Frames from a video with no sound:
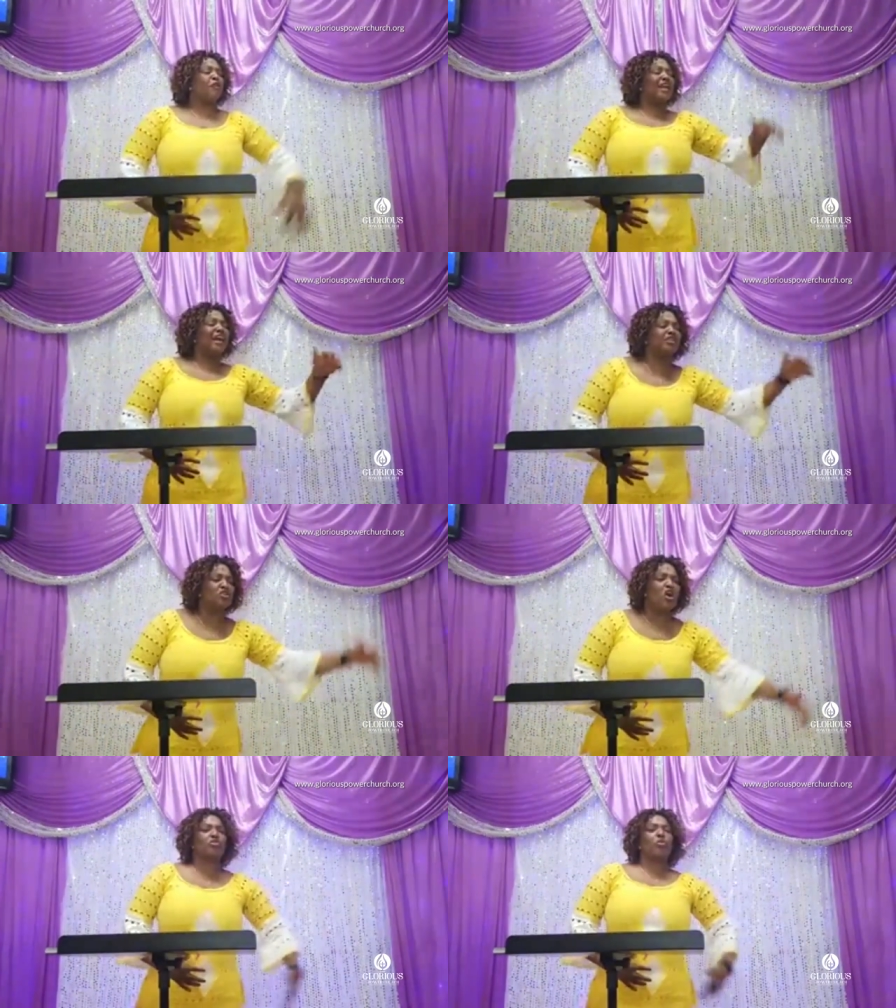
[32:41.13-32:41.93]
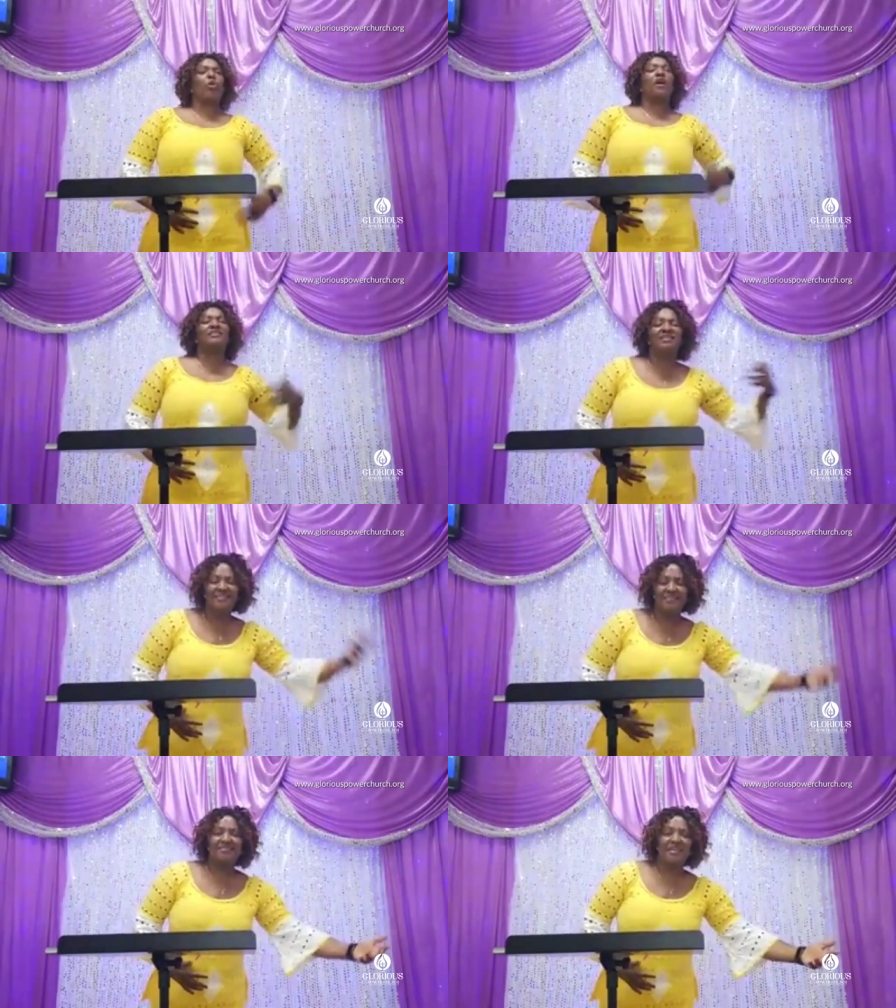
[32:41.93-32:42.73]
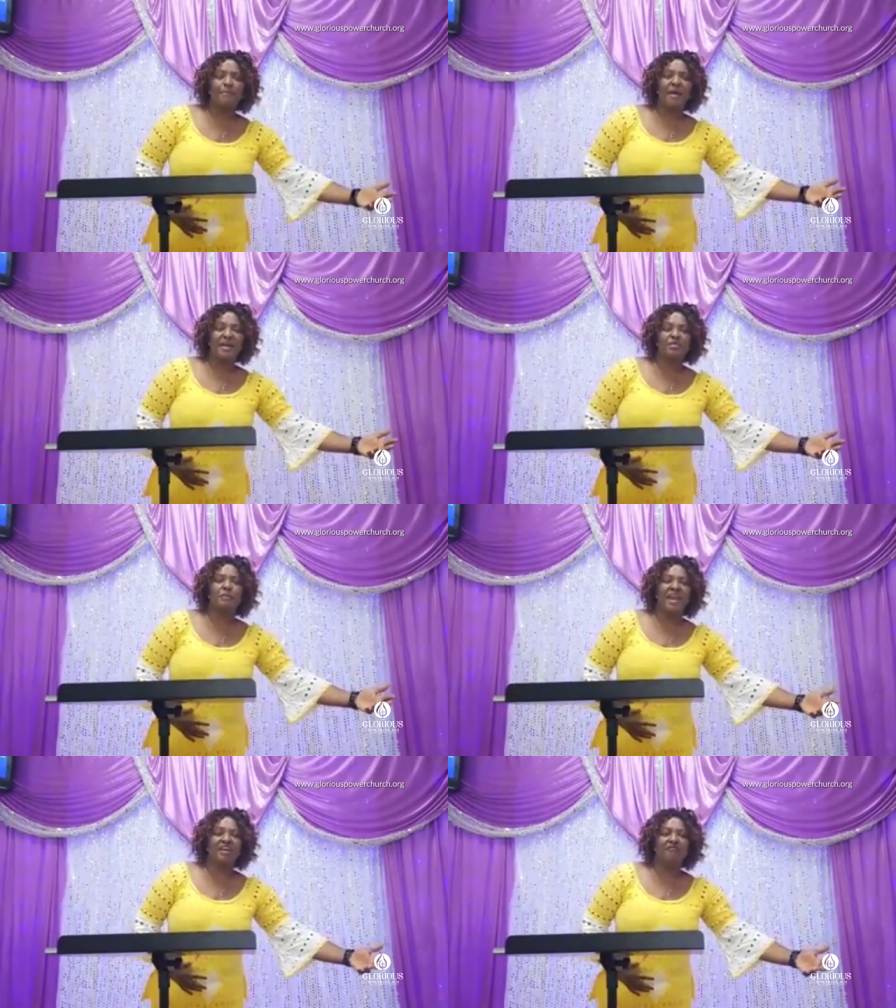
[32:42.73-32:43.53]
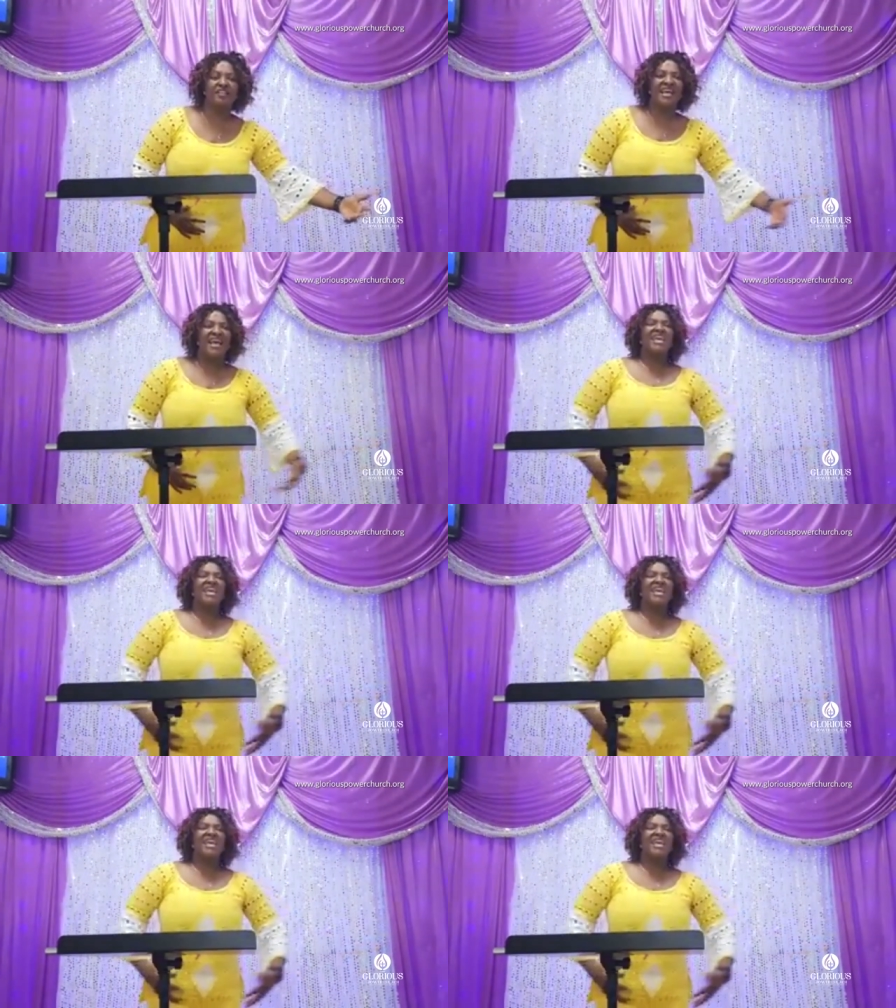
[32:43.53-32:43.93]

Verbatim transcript: and forget not what his, the, benefits. his benefit.